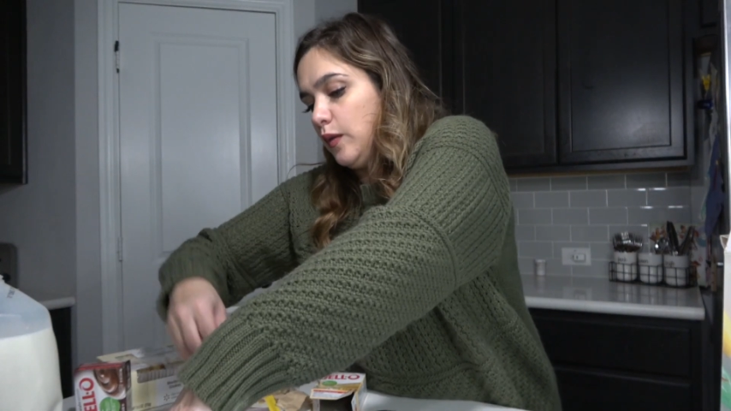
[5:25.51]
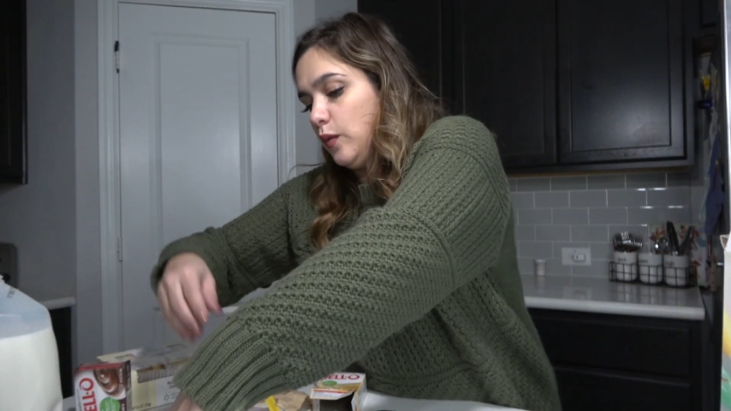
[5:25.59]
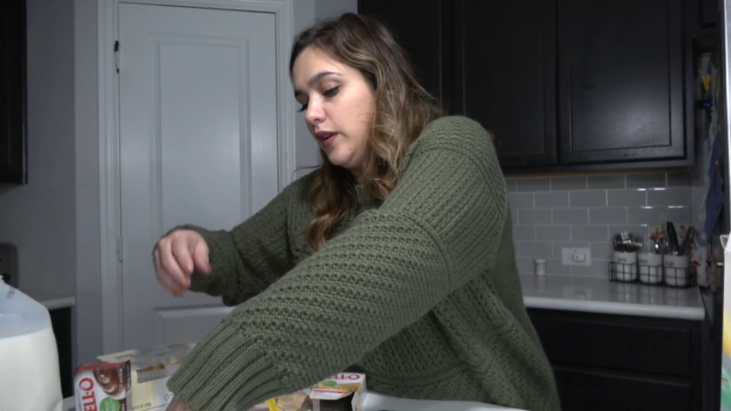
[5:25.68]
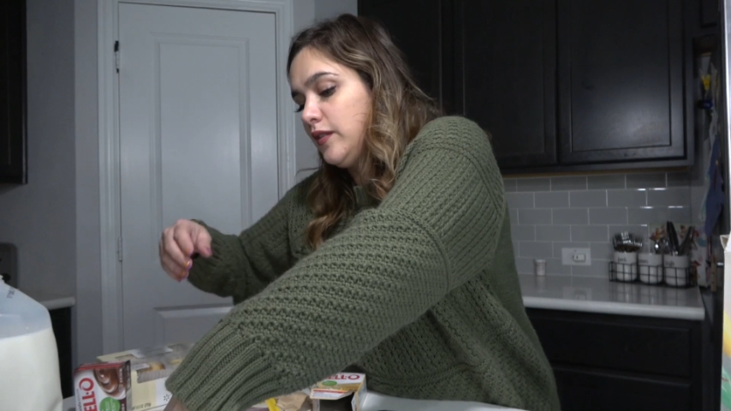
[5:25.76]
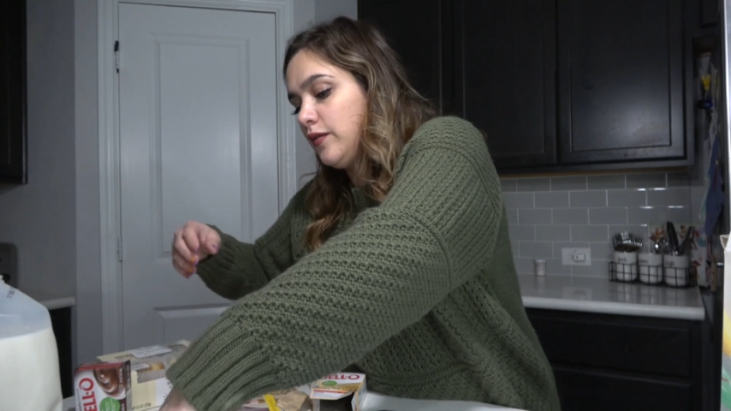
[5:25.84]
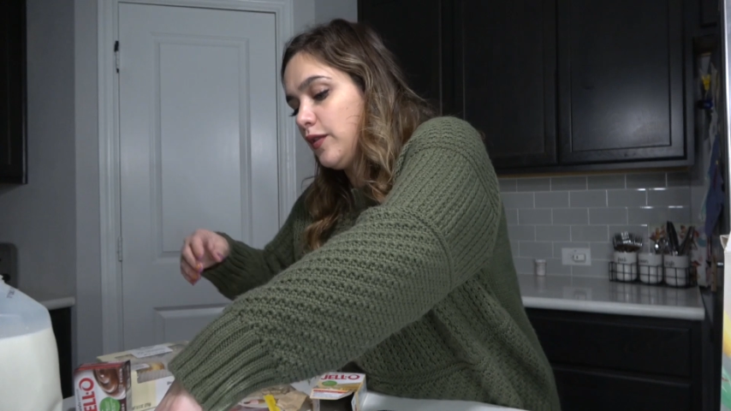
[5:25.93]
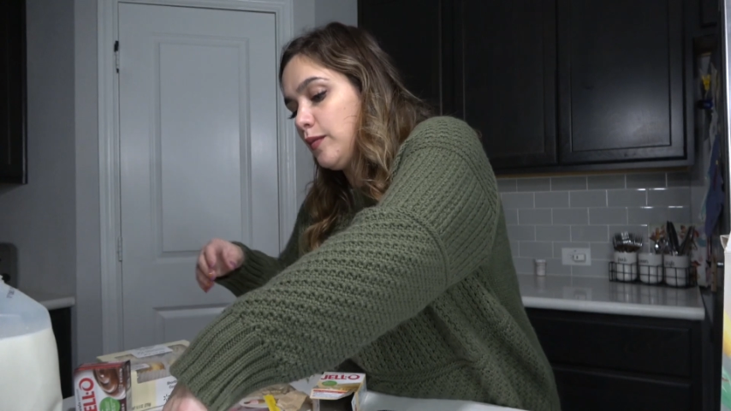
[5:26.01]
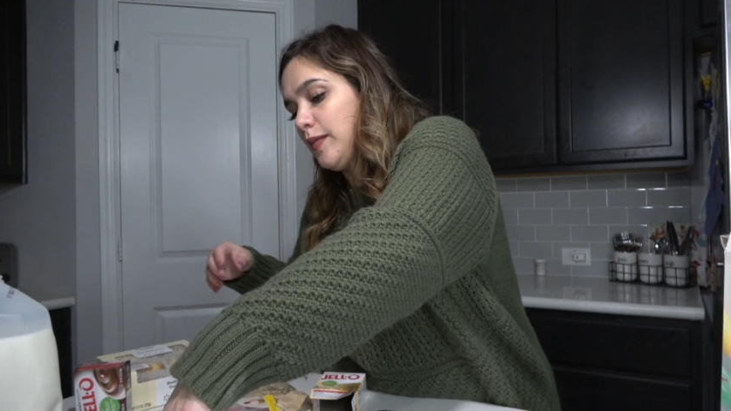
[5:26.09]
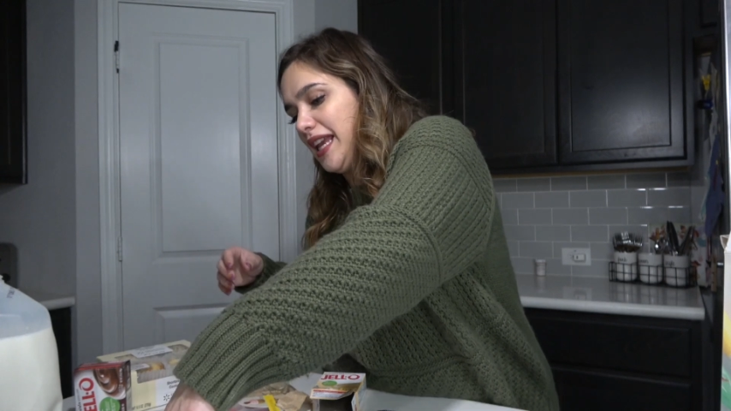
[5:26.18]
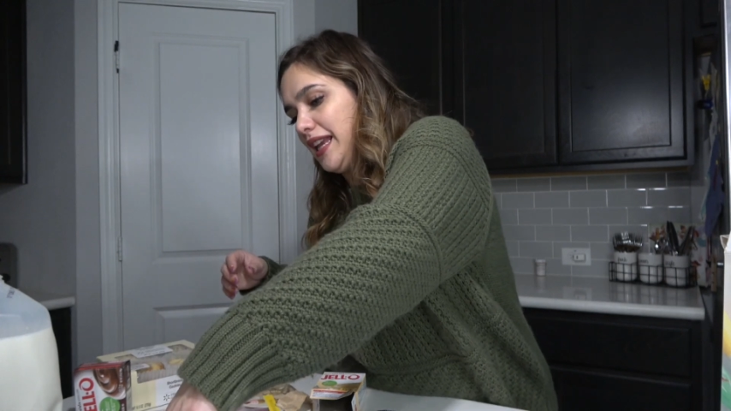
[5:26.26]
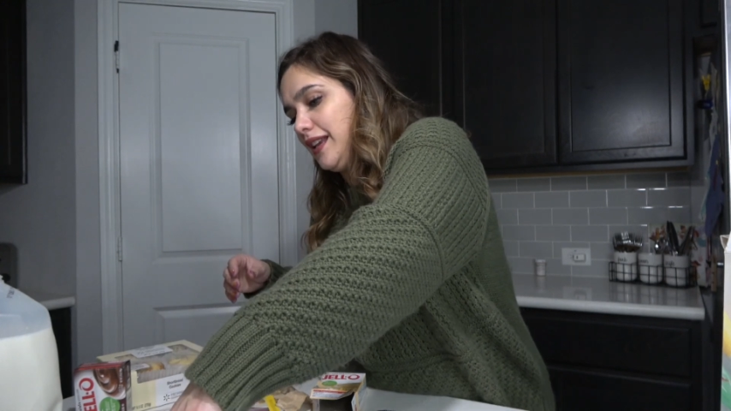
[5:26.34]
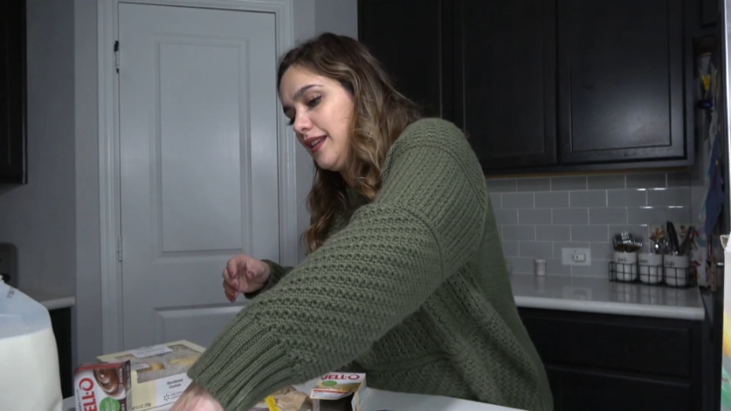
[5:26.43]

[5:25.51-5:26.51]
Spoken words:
One for me.